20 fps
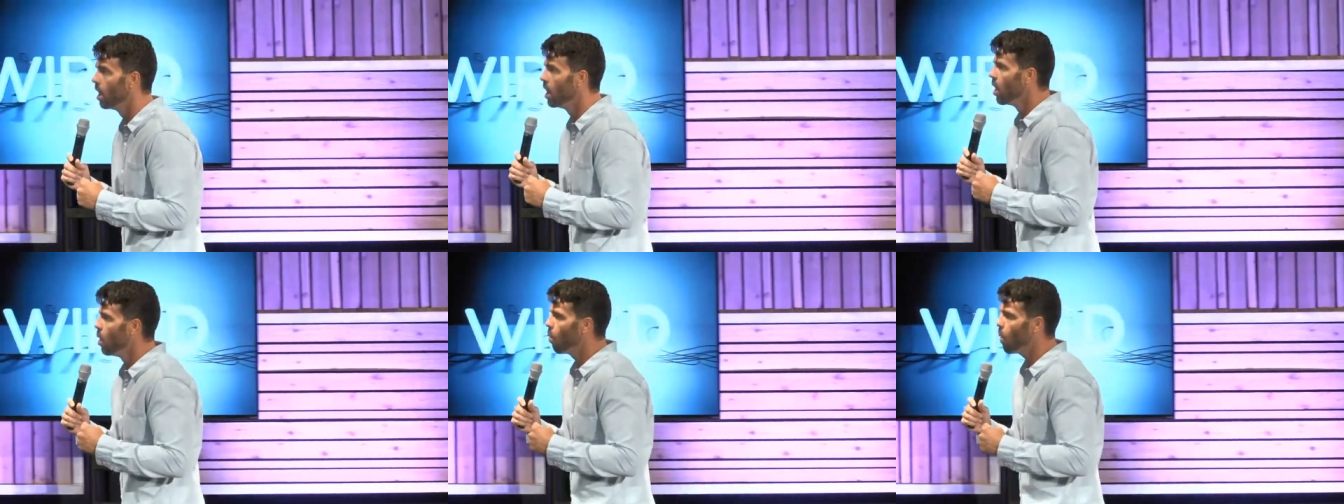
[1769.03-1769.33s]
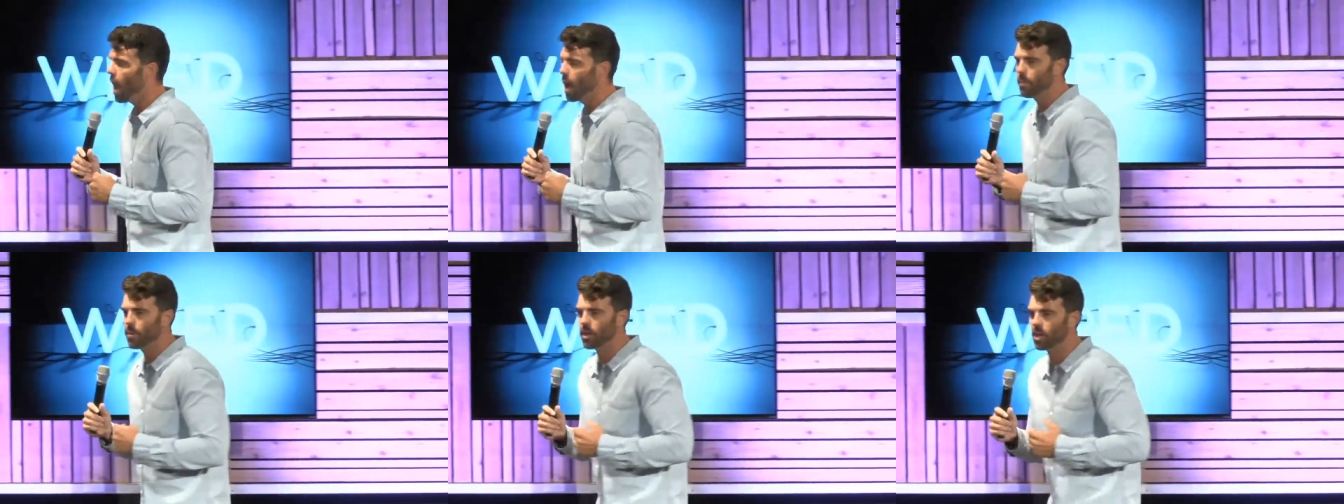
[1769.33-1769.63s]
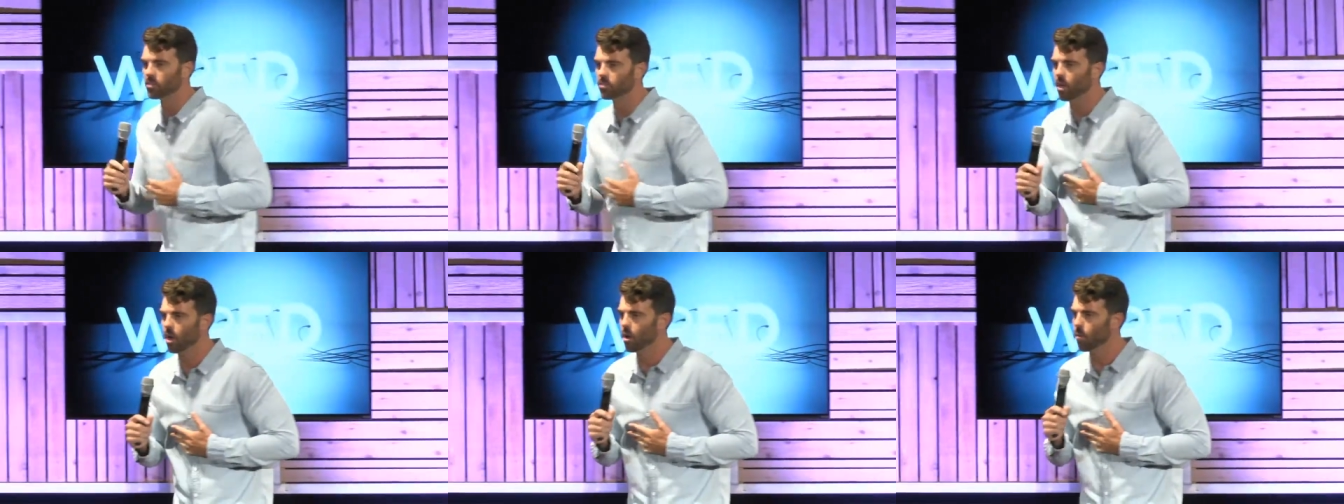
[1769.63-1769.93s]
Why?
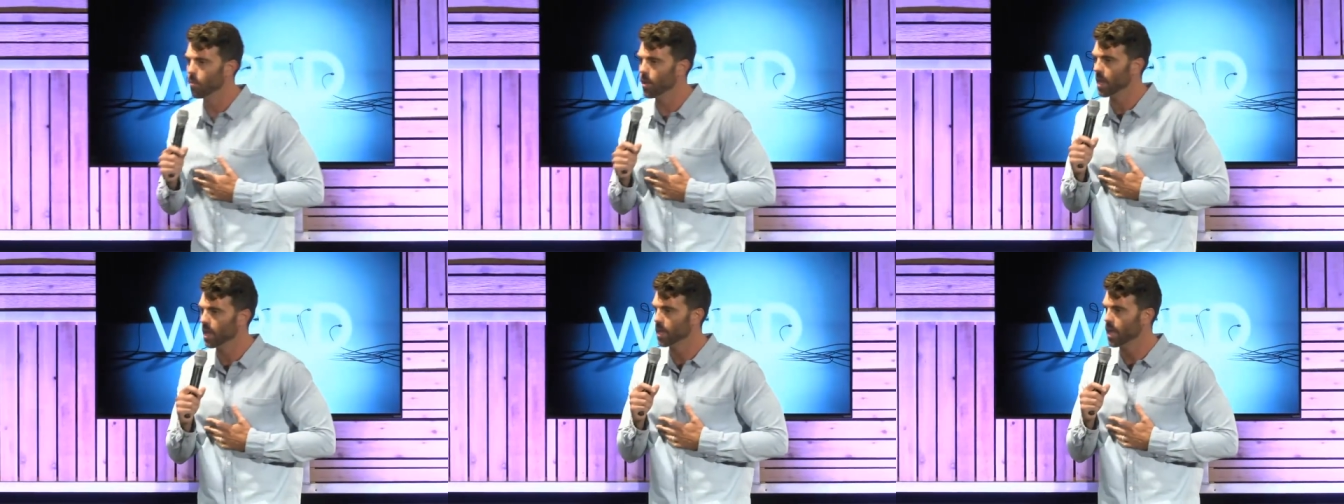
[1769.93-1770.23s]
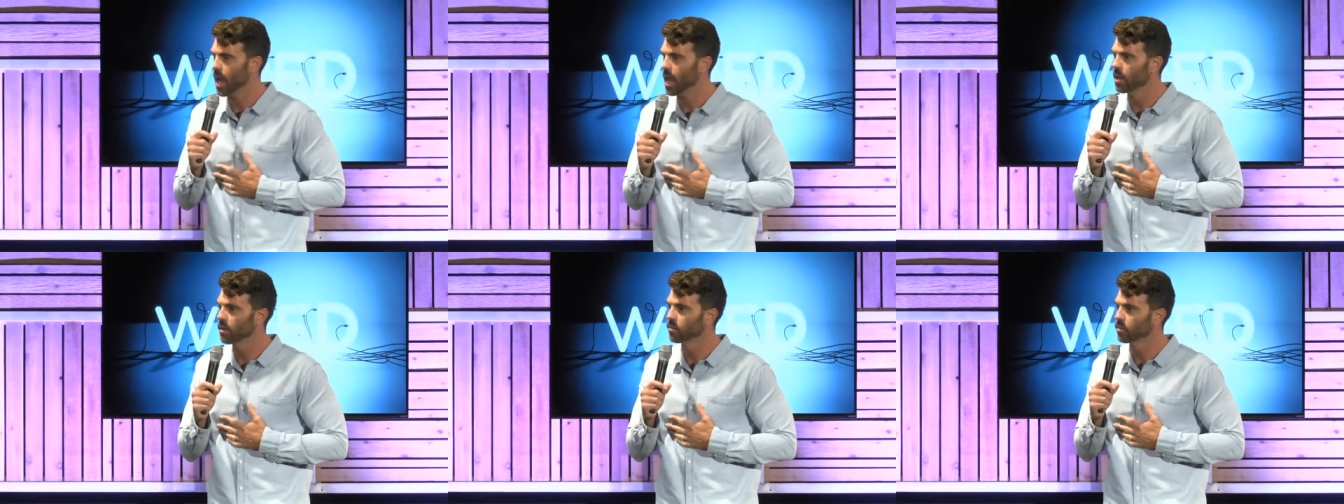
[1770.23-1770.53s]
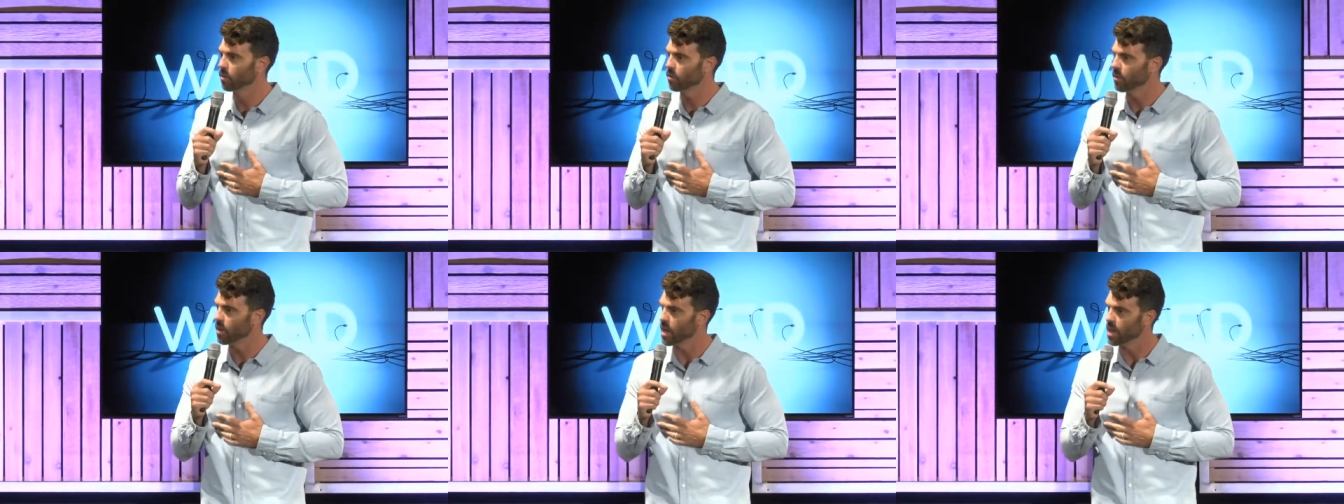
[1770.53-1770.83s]
Because, oh man, God has
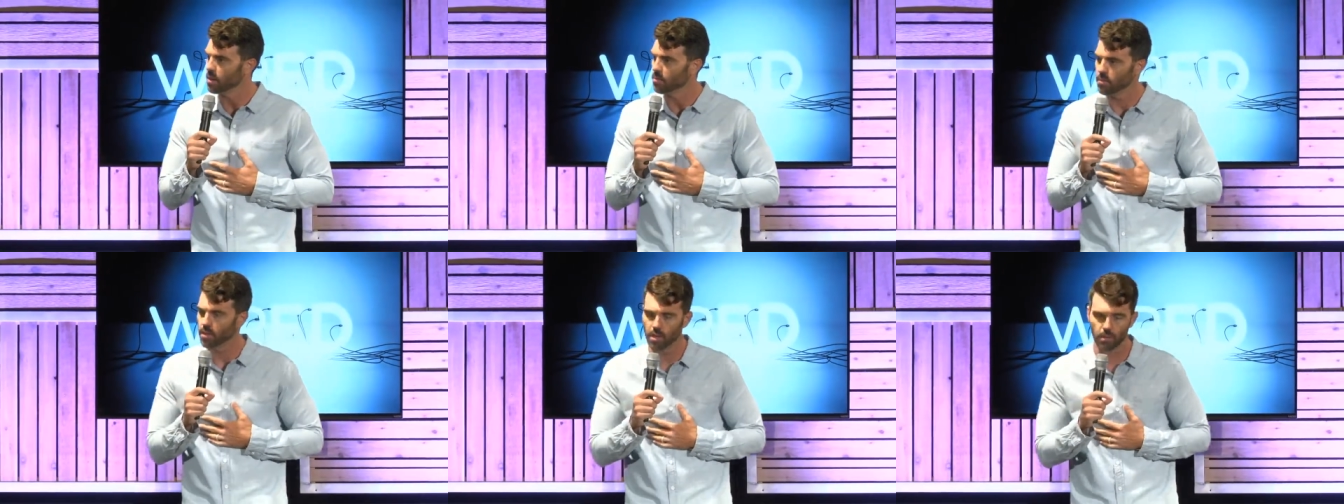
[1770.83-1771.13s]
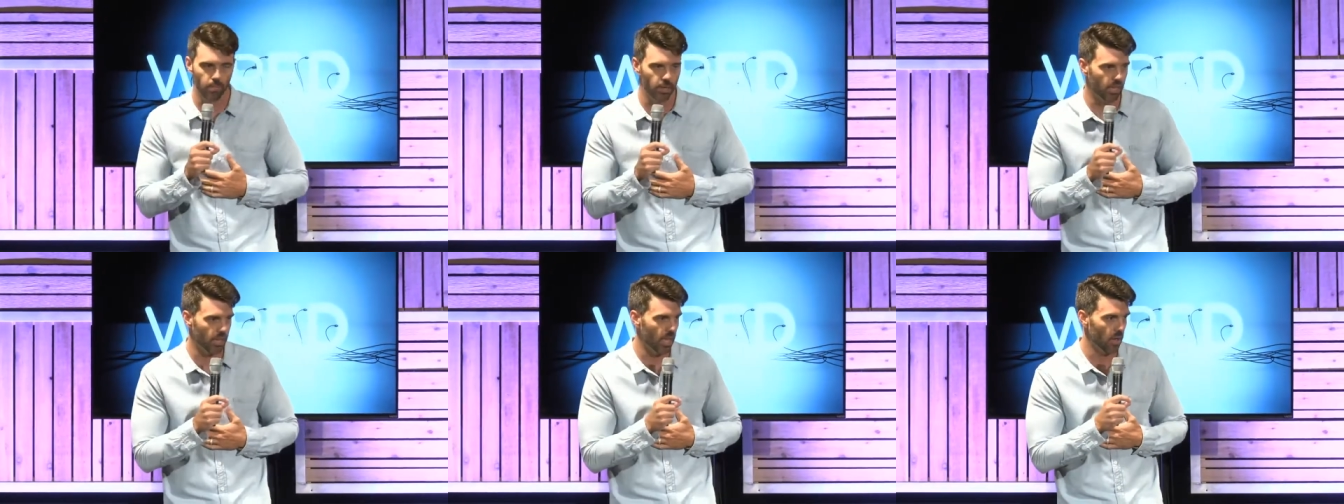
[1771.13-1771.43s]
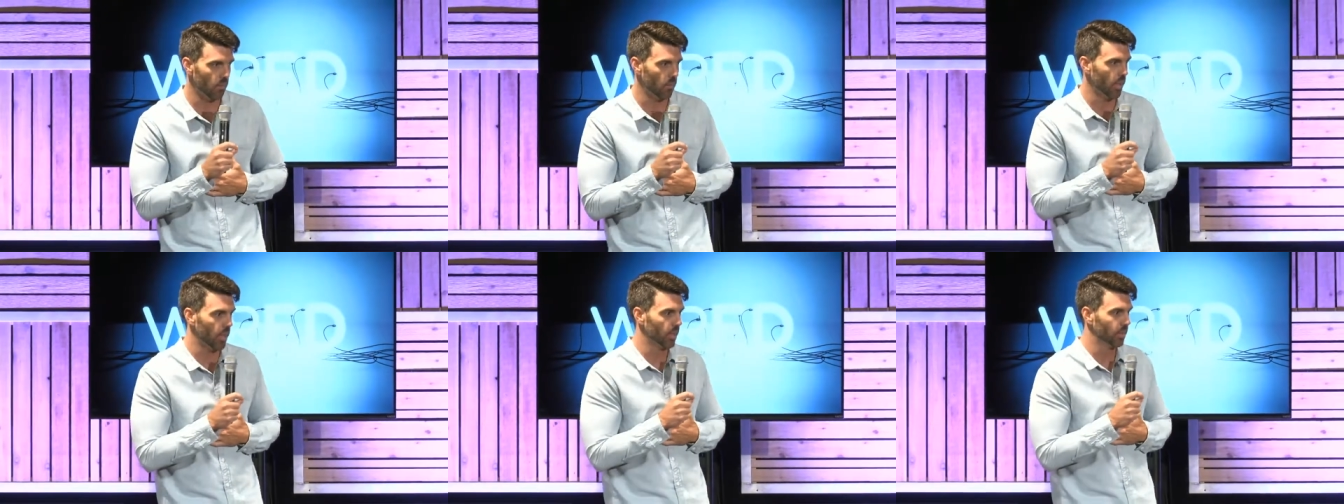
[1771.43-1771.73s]
created me to be that
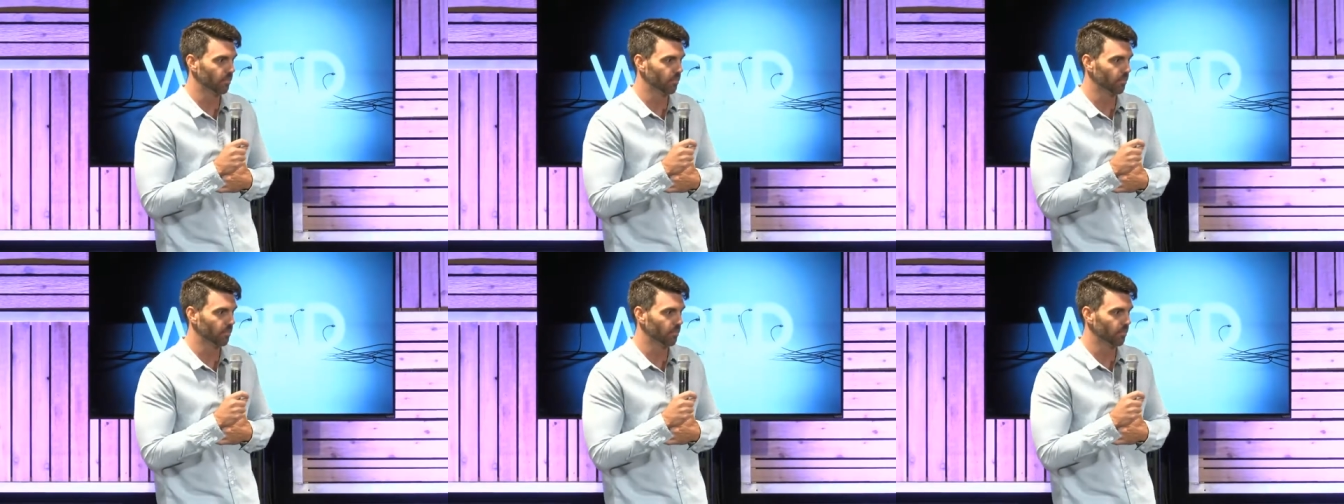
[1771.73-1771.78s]
way.